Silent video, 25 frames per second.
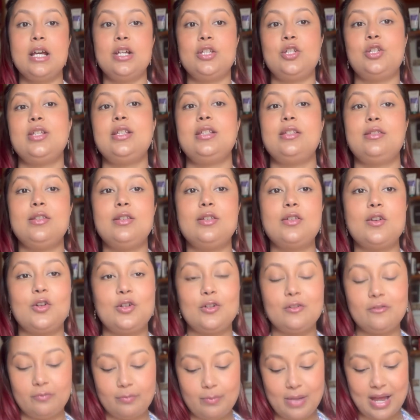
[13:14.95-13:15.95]
just to sort
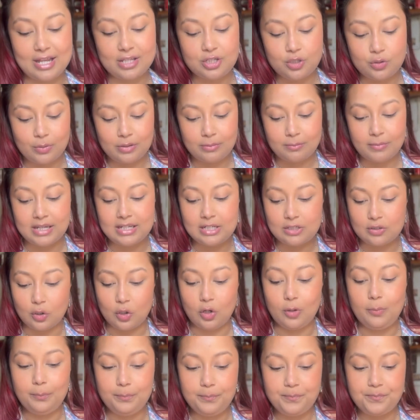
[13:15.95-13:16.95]
of match with my
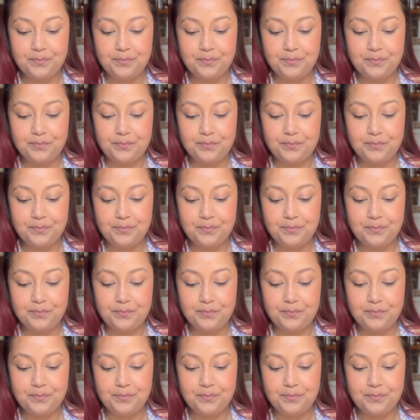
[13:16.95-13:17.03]
top.